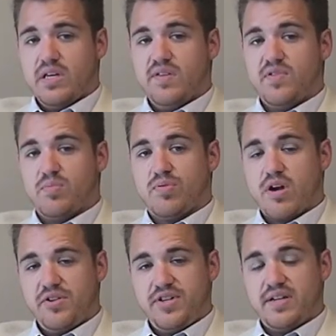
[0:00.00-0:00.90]
If your
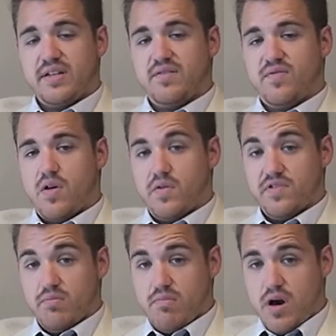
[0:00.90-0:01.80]
project
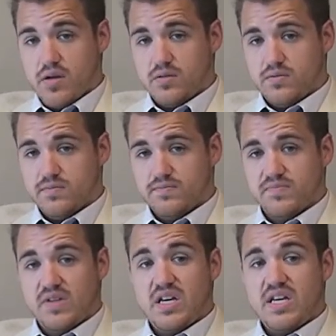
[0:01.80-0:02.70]
involves a model,
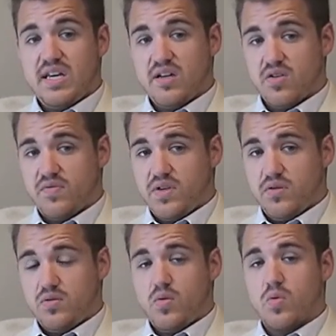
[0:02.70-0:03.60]

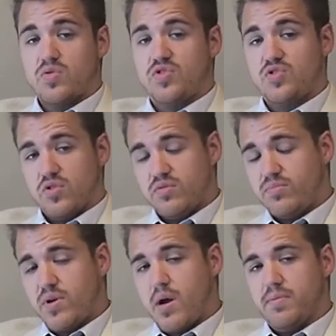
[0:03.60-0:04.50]
interview, or certain
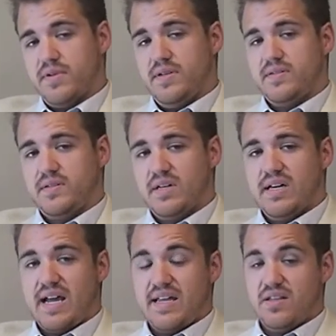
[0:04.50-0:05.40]
properties,
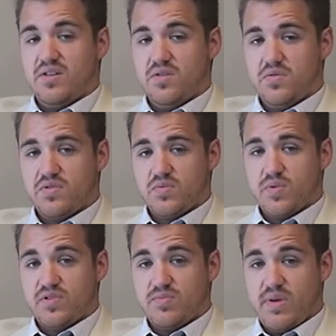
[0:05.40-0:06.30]
and the use
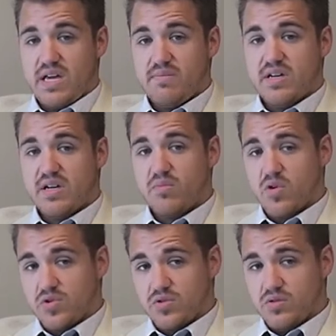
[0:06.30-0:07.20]
which may be
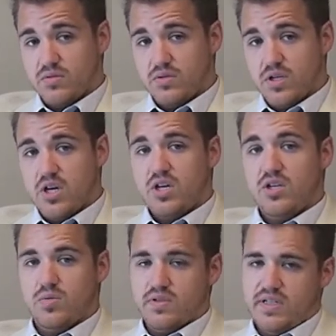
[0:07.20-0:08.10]
commercial,
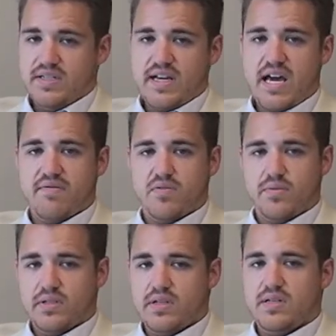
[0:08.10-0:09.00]
you will need to have a
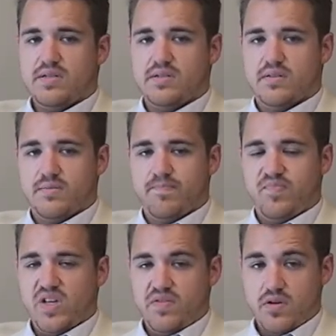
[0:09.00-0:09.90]
release.
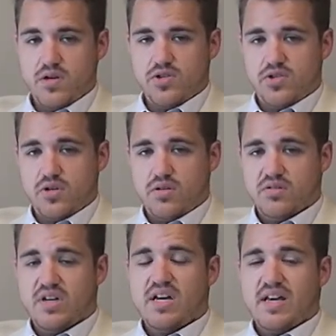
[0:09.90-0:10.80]
If you're unsure,